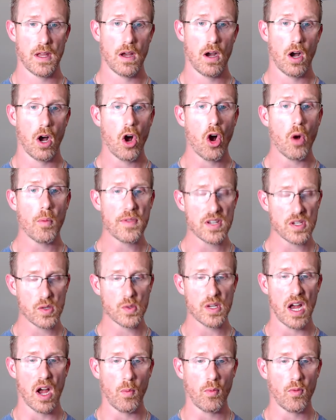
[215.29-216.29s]
Hope this was
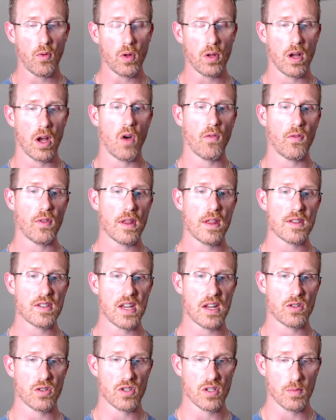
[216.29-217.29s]
helpful. Hopefully this
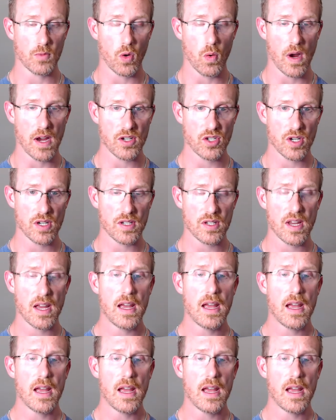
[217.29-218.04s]
answers some questions.